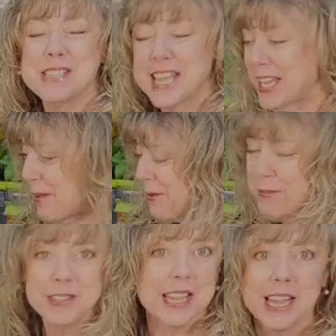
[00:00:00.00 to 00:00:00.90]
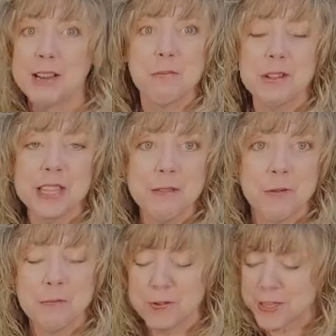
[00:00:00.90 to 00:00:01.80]
take up everything and it wouldn't leave
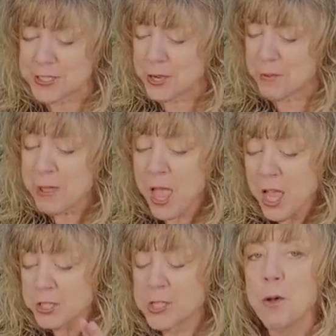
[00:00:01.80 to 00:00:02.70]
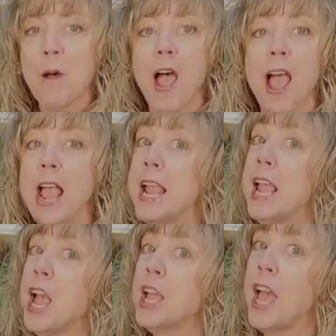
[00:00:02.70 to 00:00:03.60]
room for the dome. So I
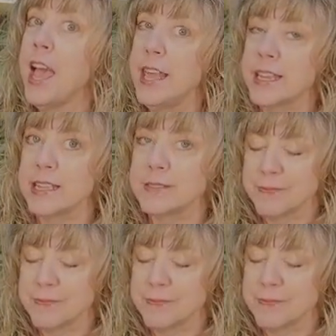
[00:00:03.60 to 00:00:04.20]
cut it.